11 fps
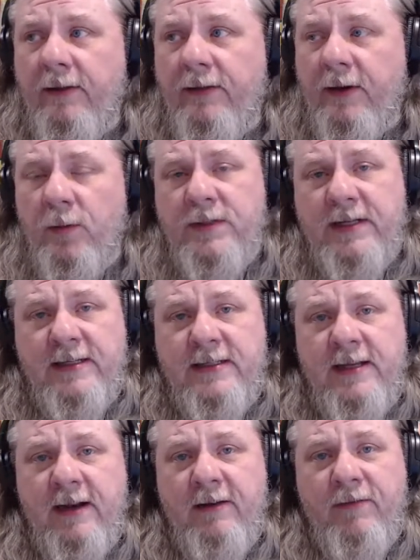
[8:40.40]
there was a
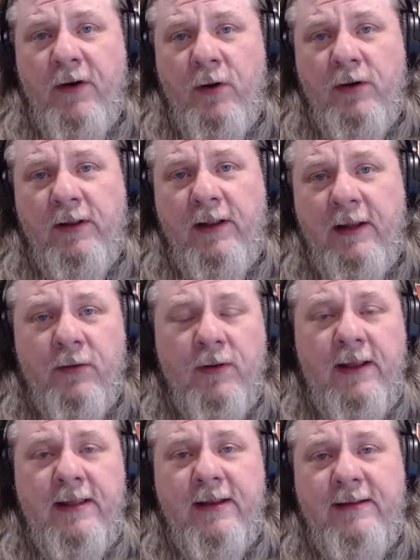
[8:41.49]
Senate vote.
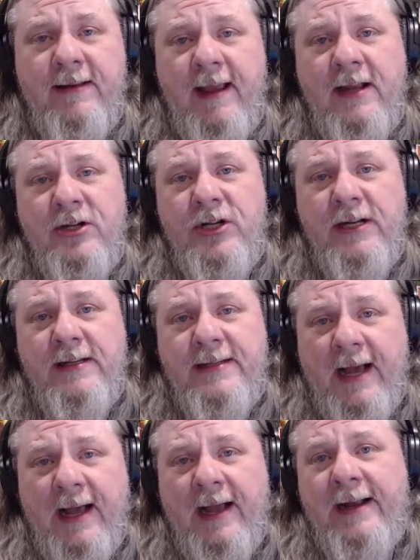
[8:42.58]
Literally the day she
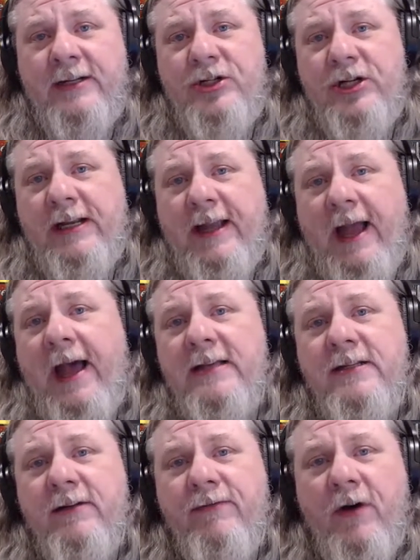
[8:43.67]
died, she
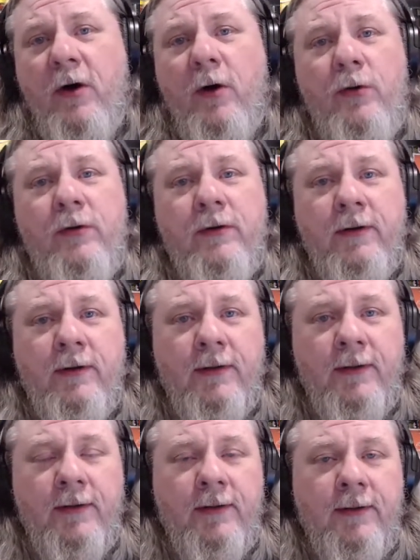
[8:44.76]
cast a vote.
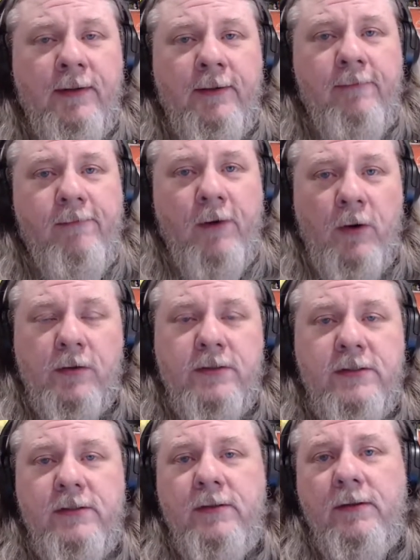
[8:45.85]

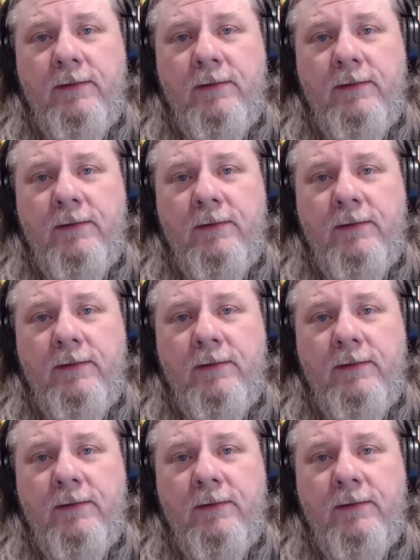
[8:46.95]
Folks,